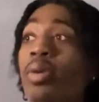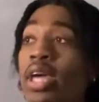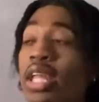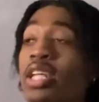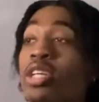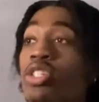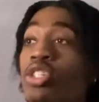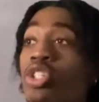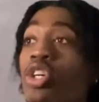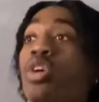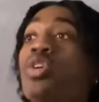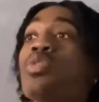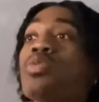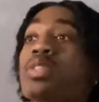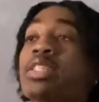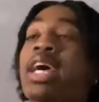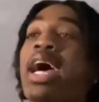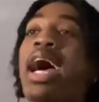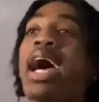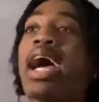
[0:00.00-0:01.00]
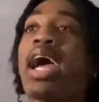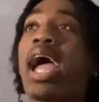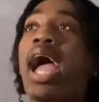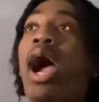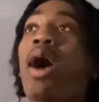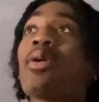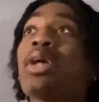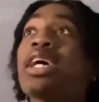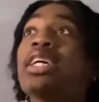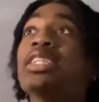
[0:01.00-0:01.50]
And it shows
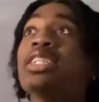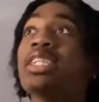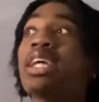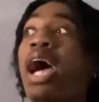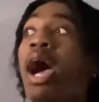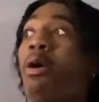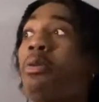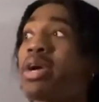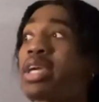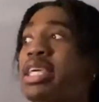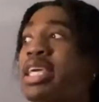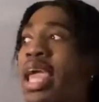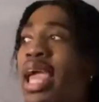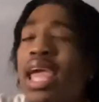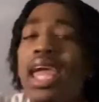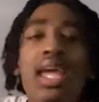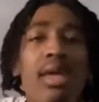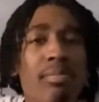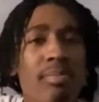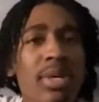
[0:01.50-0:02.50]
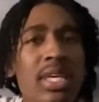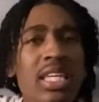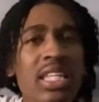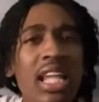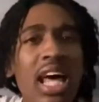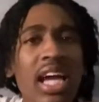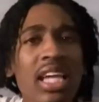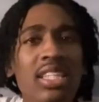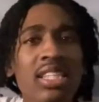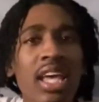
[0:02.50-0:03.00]
how it can be
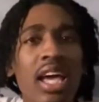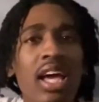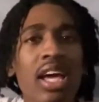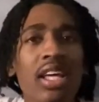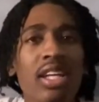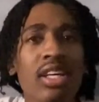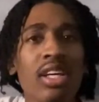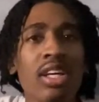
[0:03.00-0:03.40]
like that.